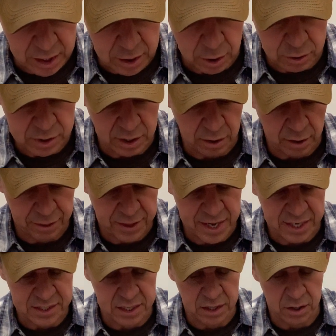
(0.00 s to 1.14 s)
in those little
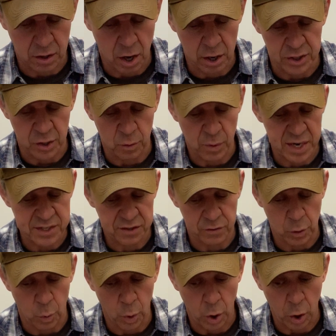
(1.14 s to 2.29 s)
things than there are in the rest of
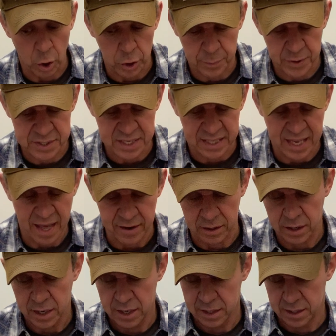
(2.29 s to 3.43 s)
the world put together,
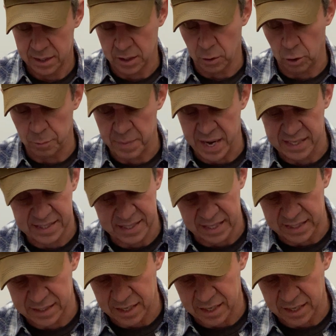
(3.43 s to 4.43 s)
the old man said